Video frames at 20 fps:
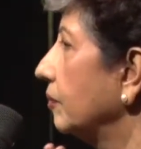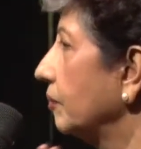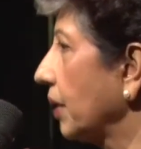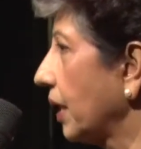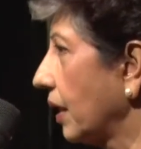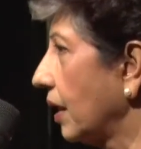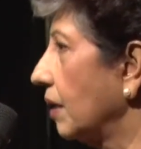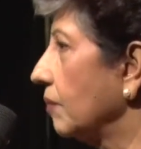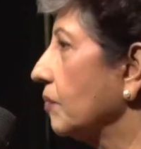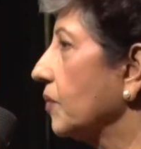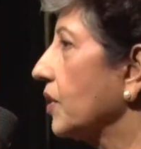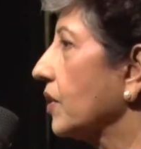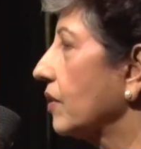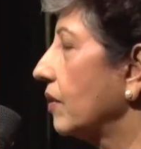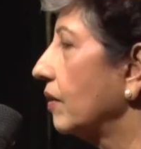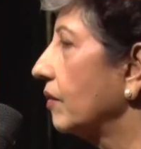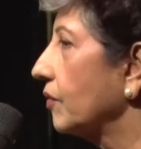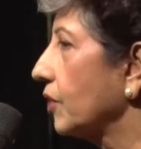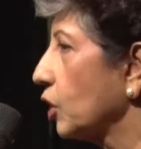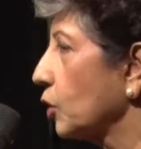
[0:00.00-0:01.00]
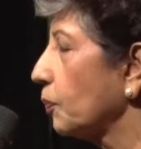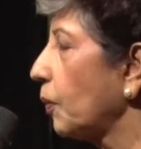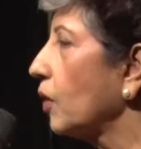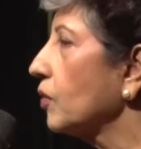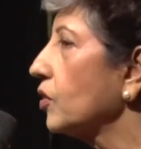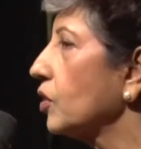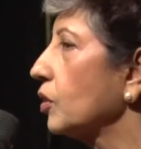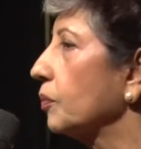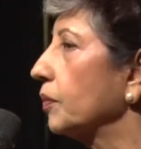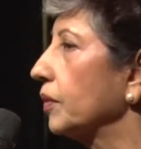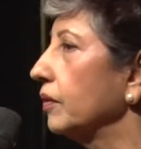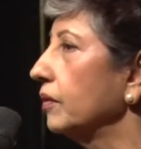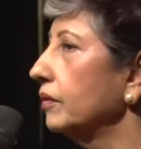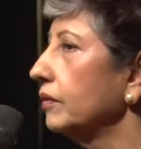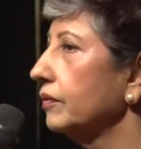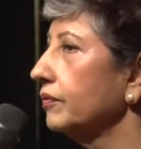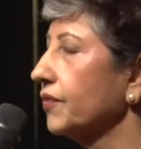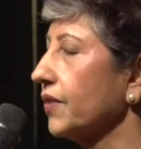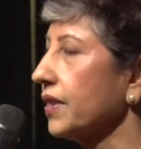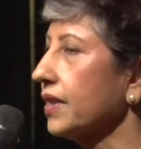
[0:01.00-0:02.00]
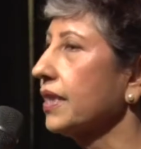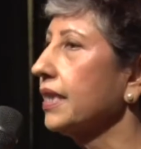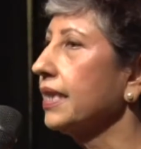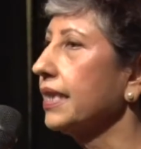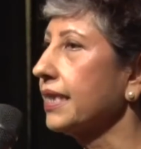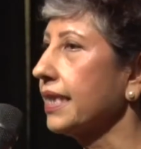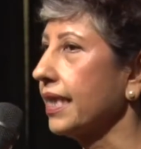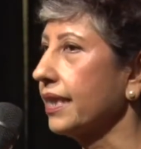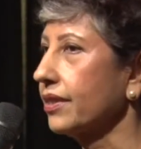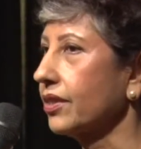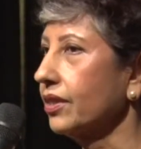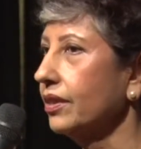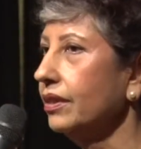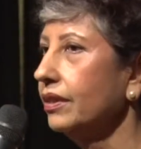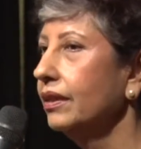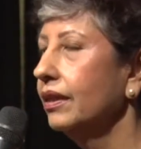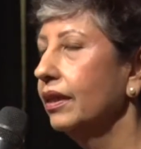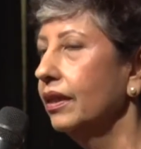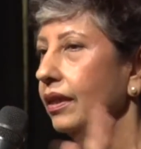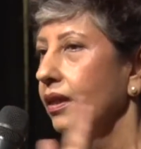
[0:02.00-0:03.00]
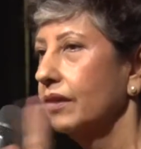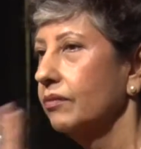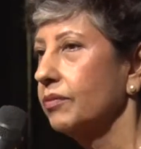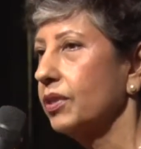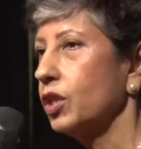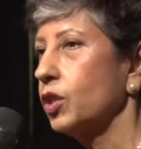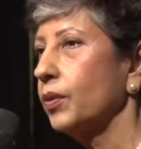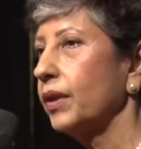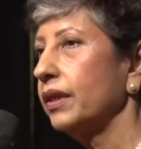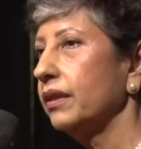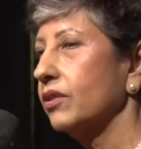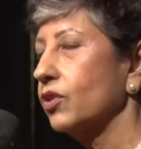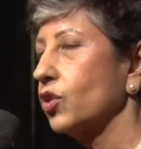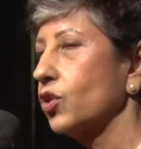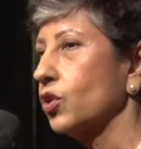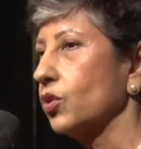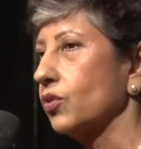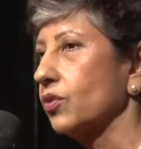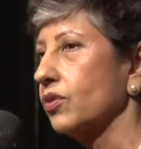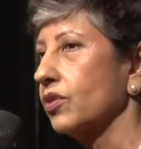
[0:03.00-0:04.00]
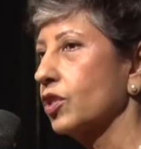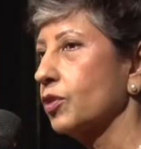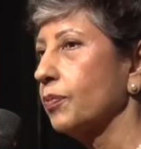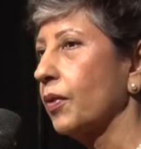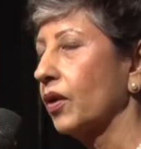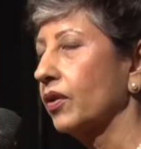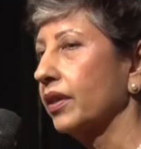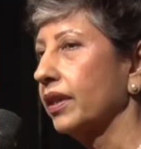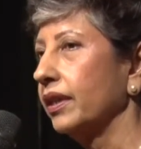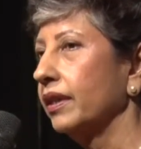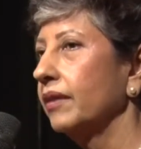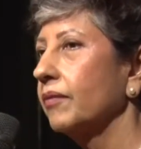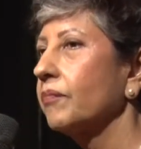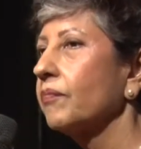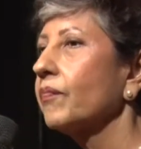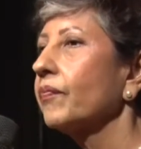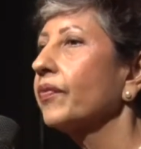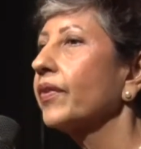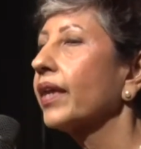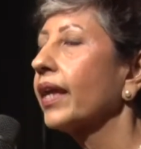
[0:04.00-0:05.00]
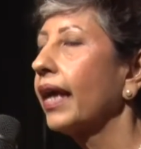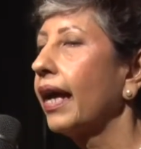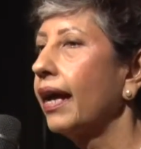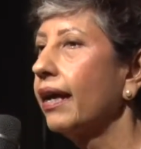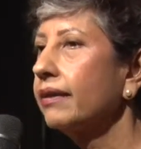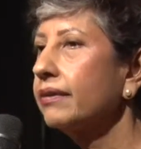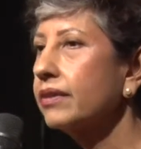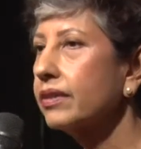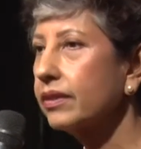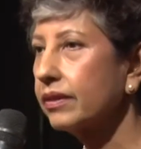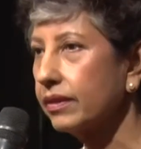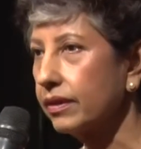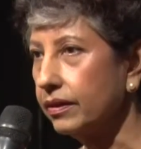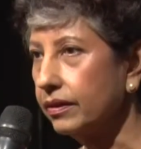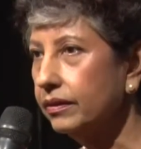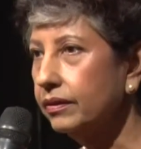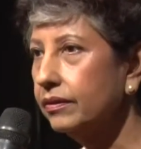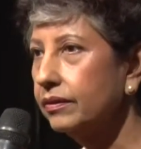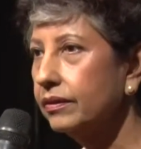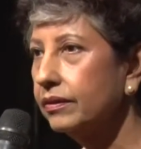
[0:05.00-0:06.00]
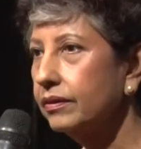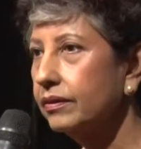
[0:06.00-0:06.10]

becomes responsible facilitator between the students' body and the